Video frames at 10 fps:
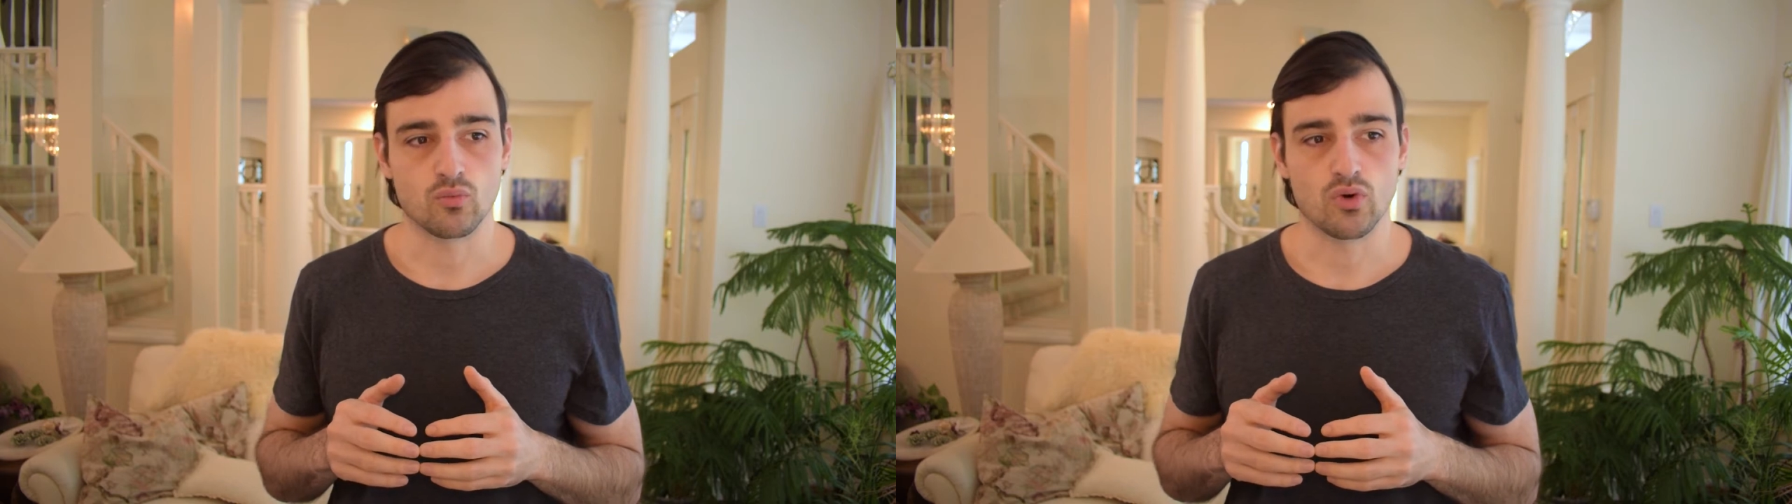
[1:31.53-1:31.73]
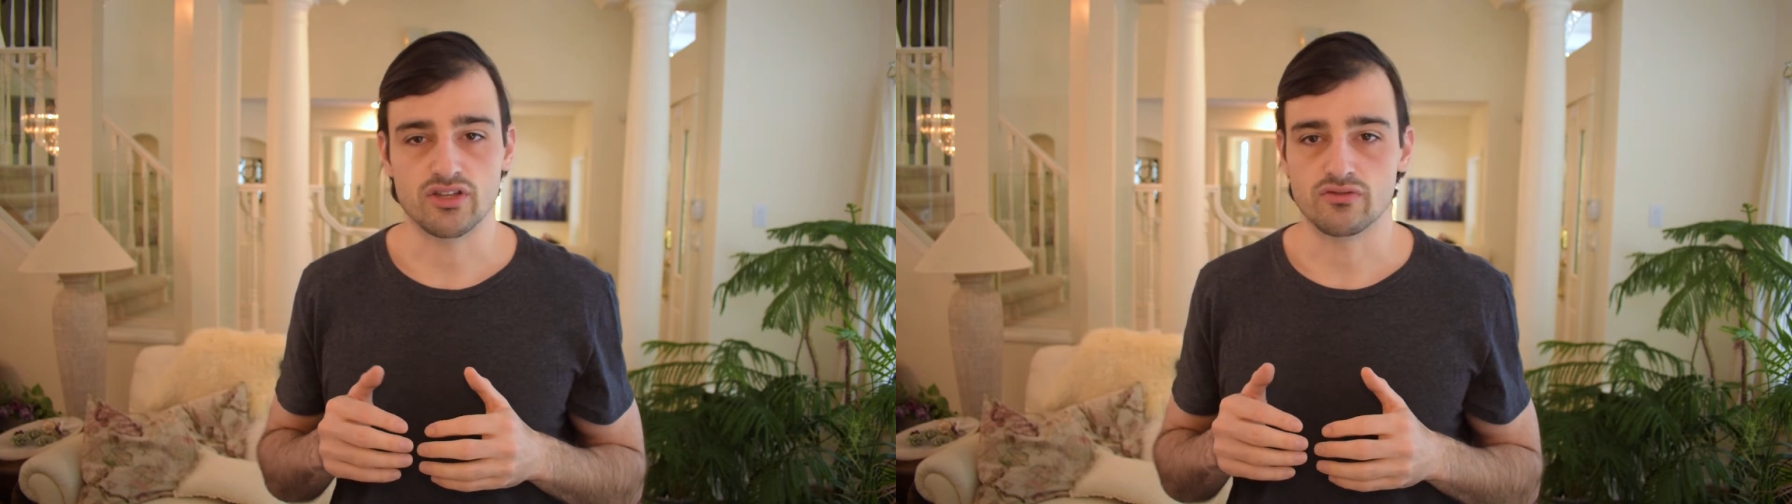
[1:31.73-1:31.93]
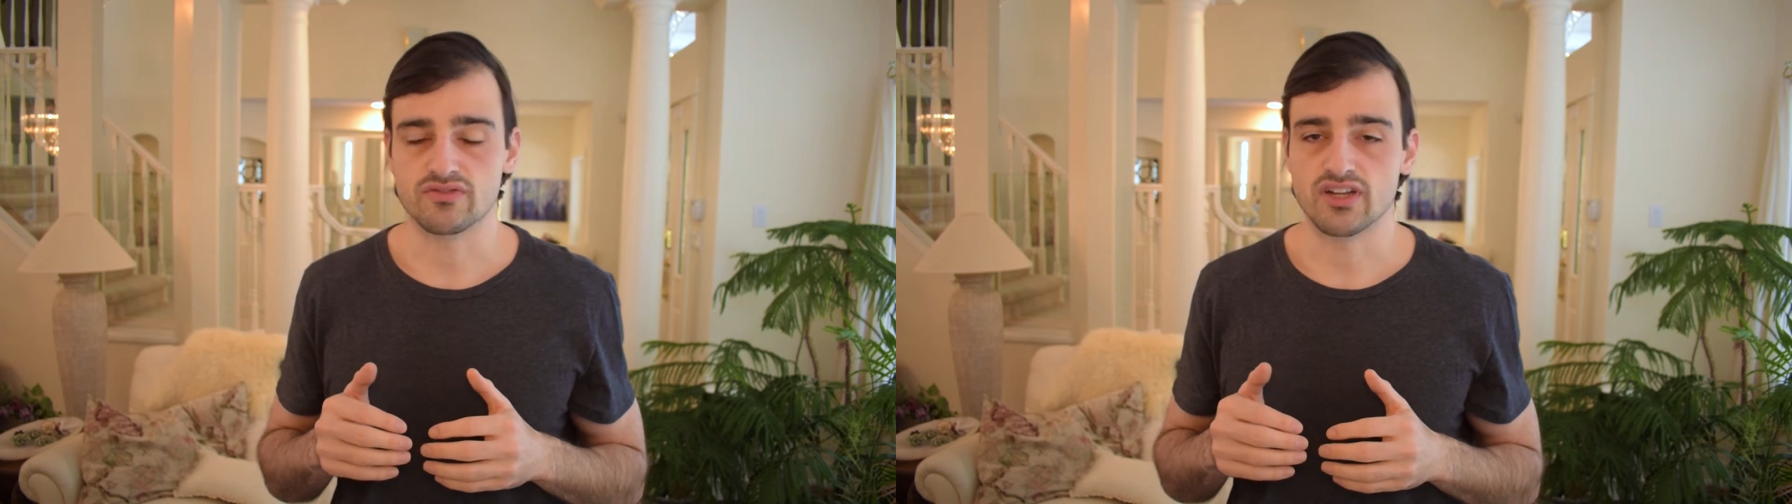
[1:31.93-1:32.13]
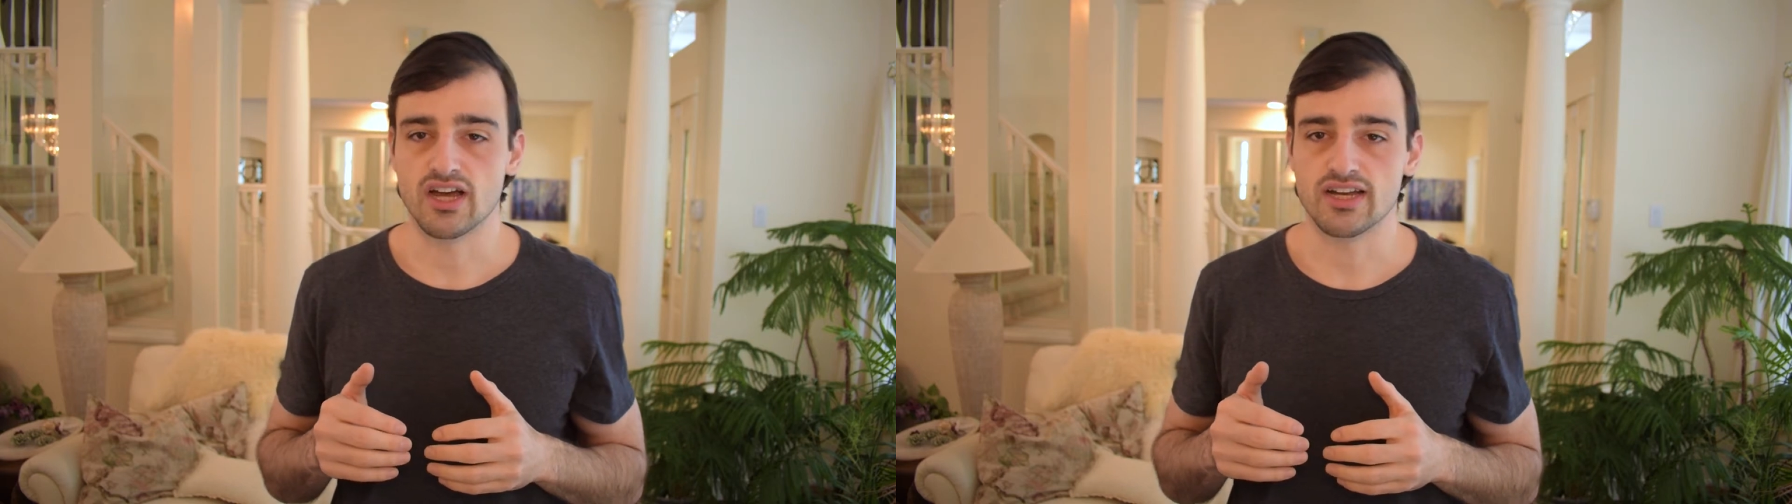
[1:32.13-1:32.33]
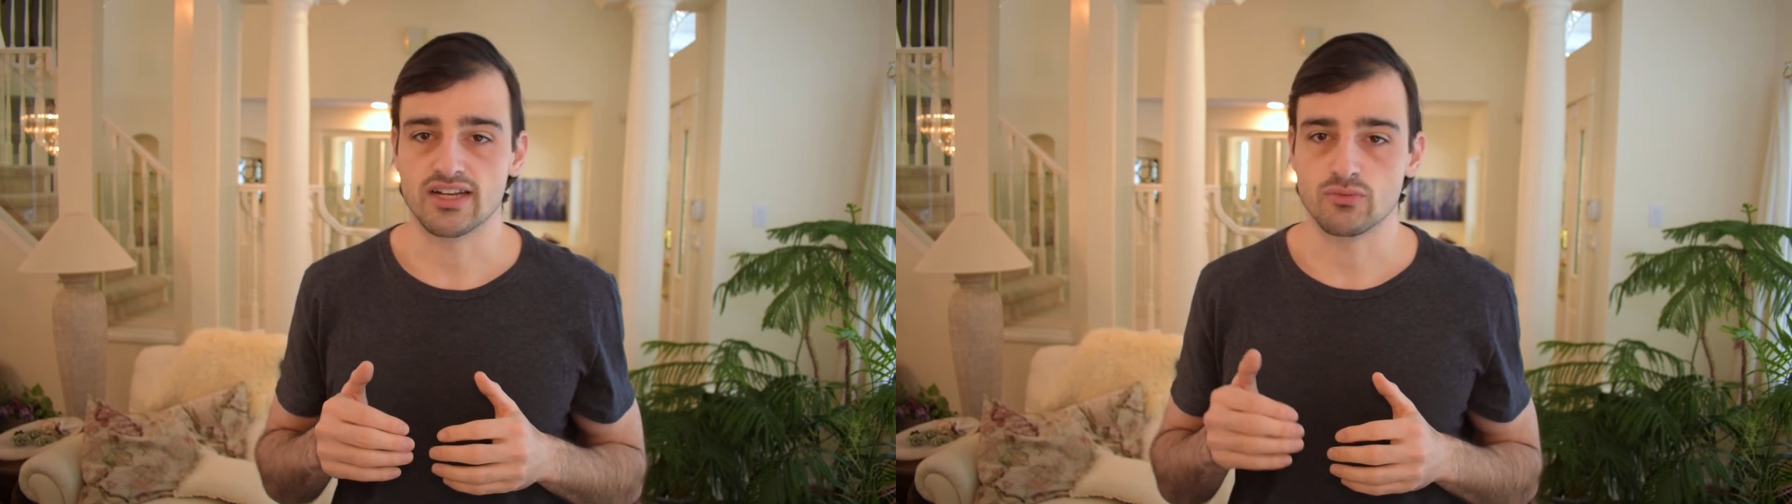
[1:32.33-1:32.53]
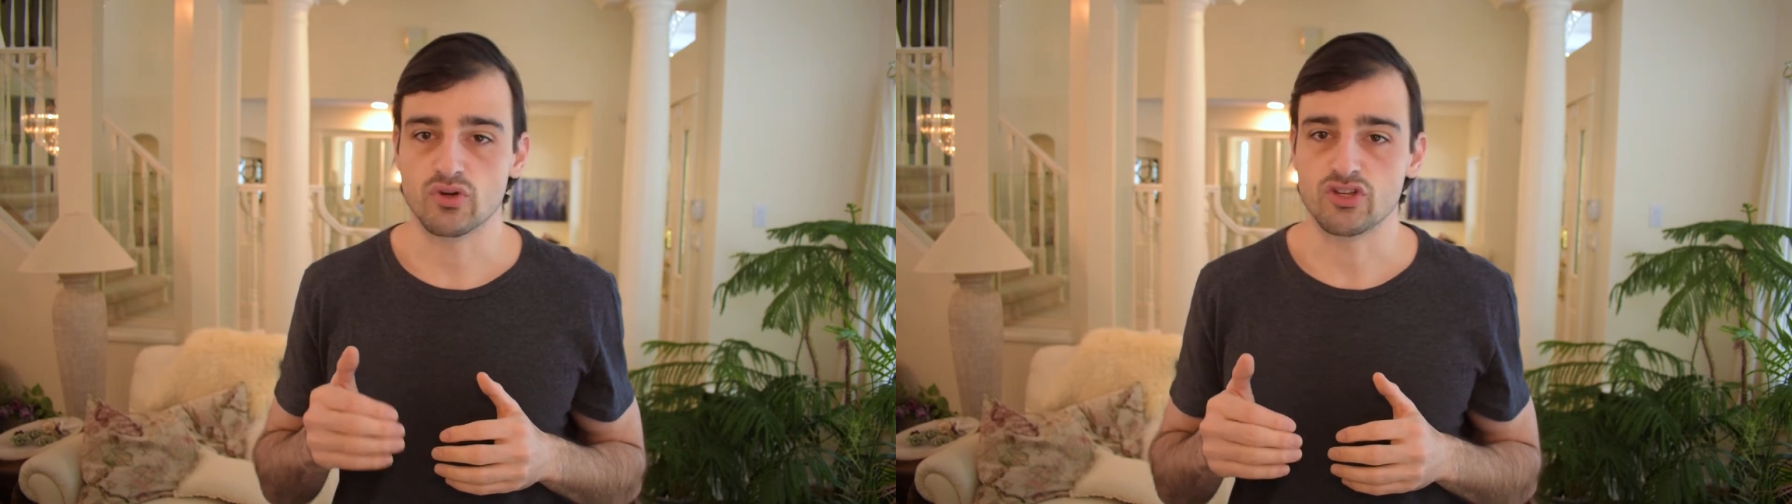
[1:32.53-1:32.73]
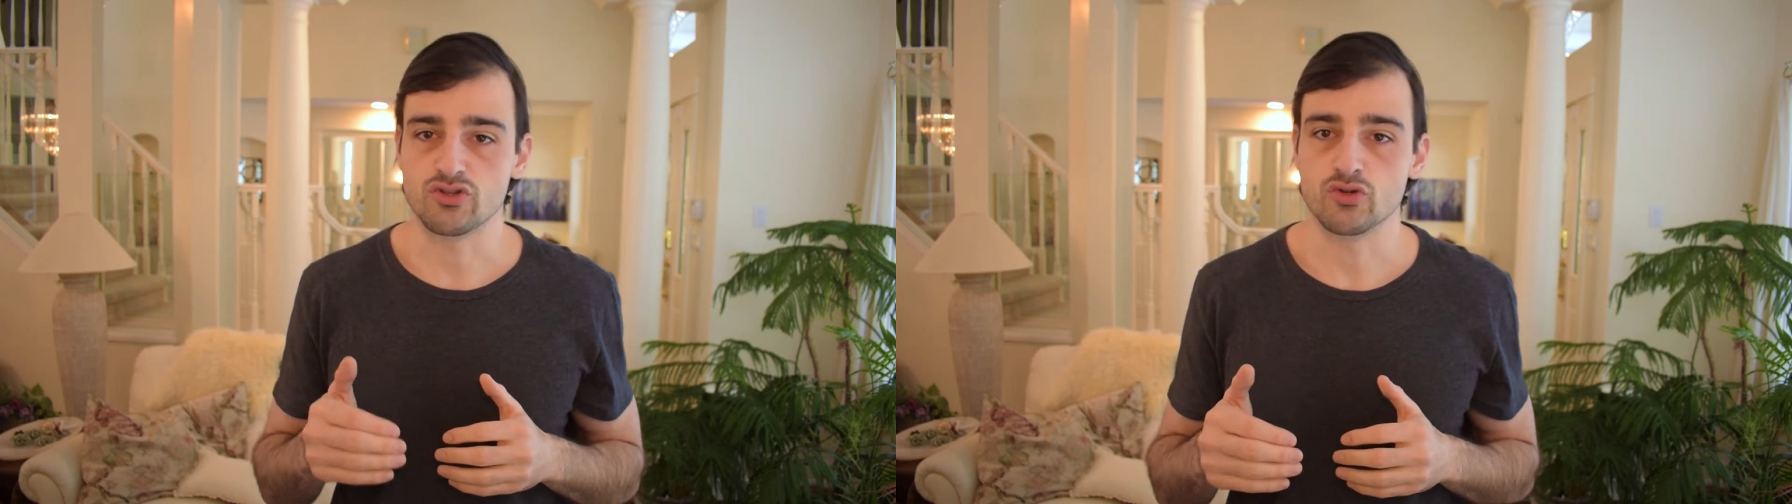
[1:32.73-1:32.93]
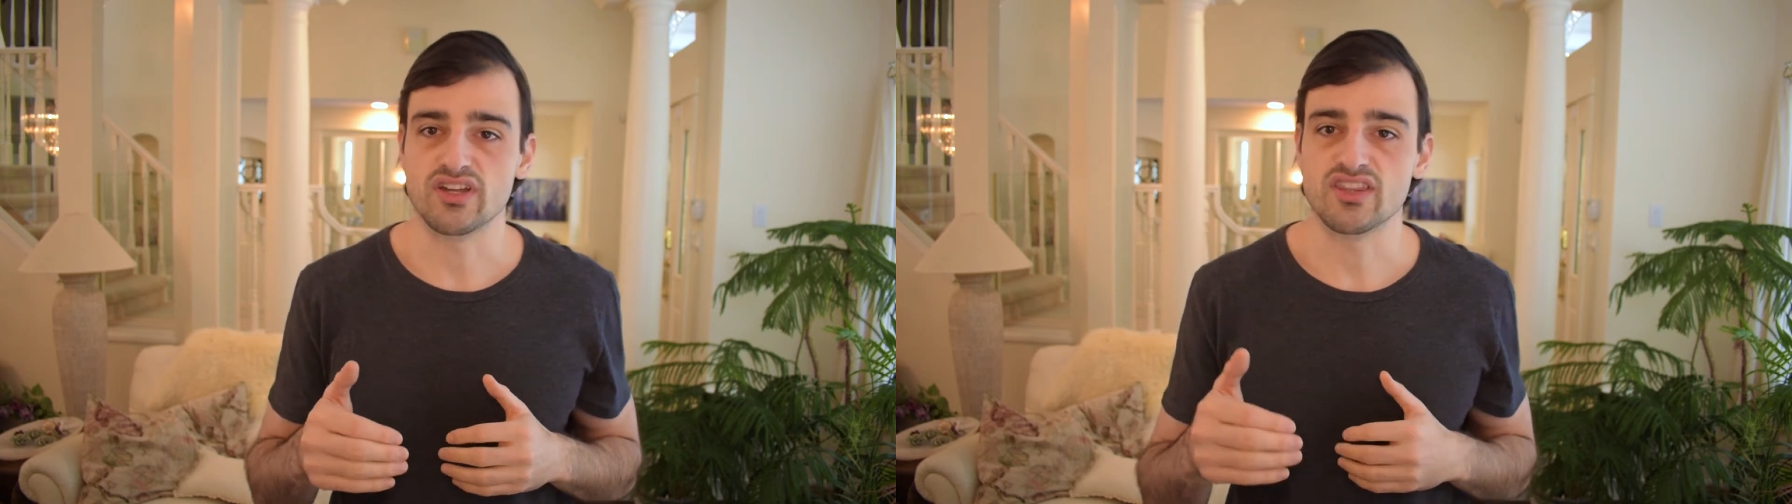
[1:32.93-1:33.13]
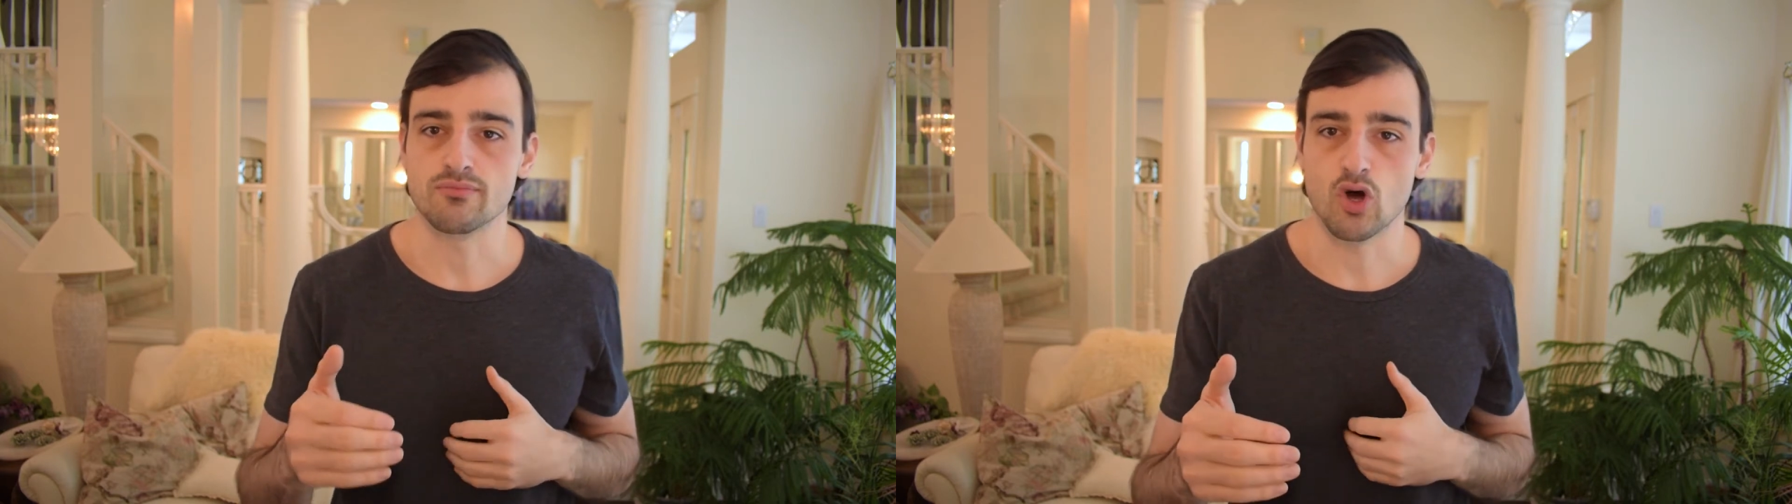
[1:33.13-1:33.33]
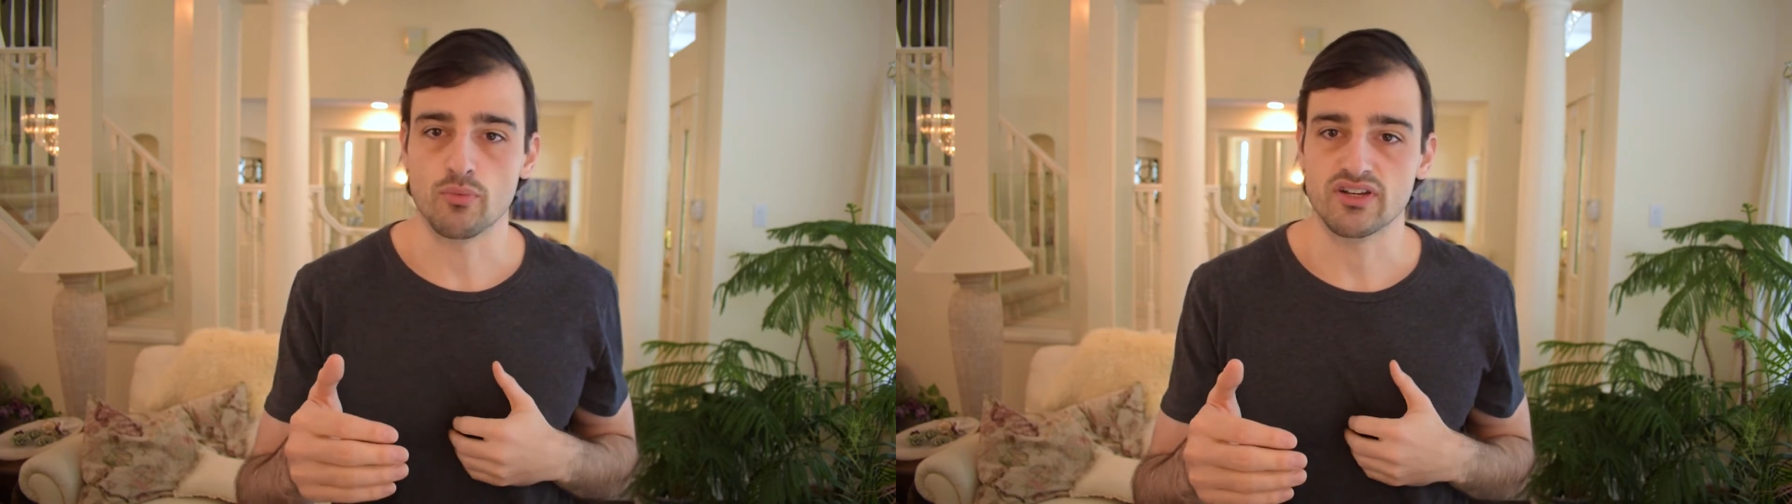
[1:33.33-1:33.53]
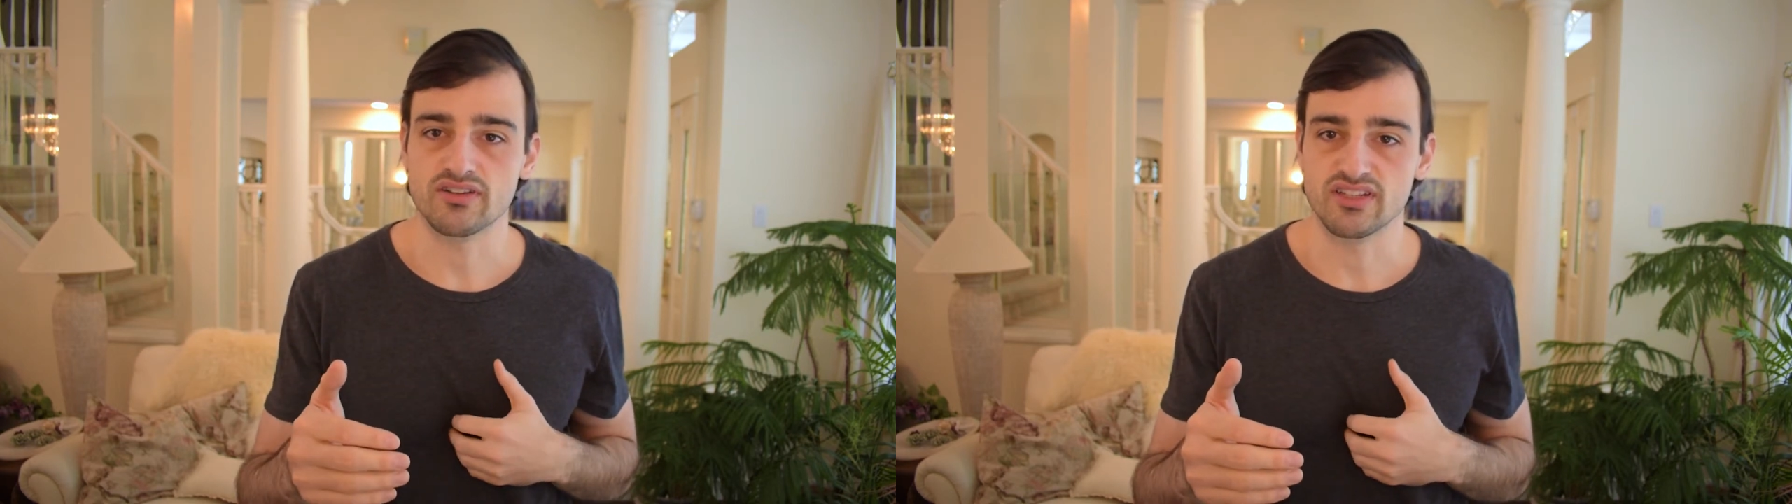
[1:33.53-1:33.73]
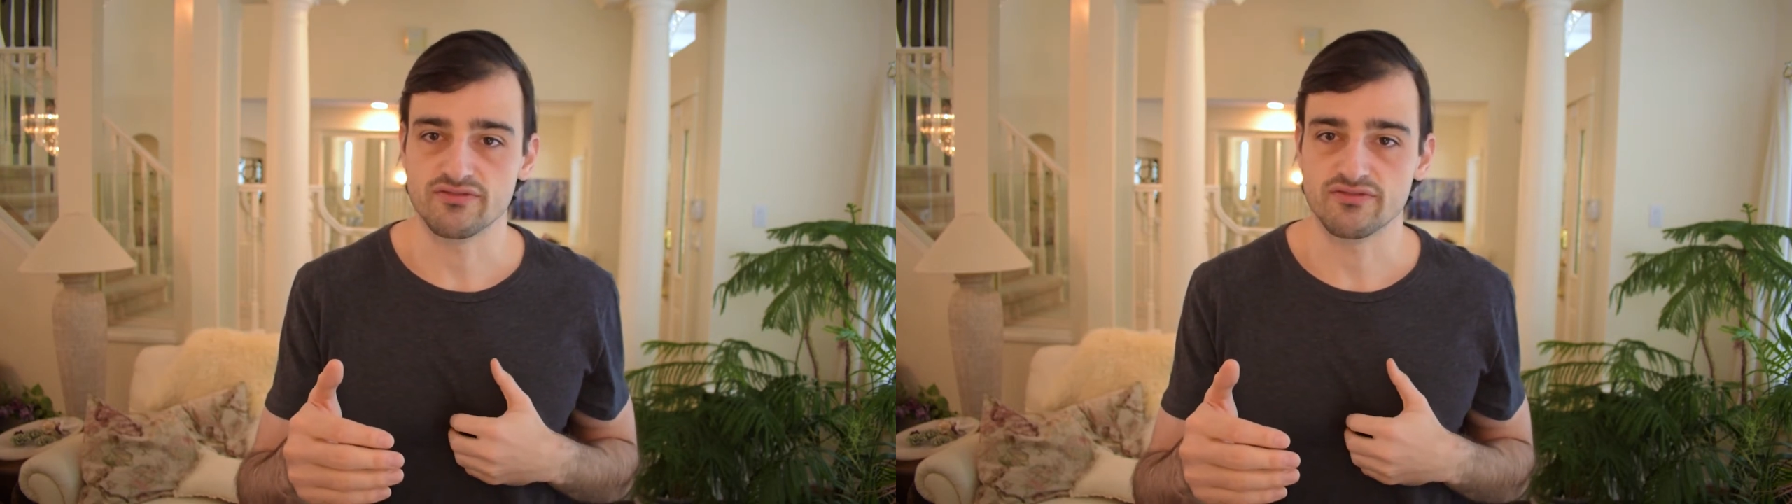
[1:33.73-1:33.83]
what you've done, what you do in the moment,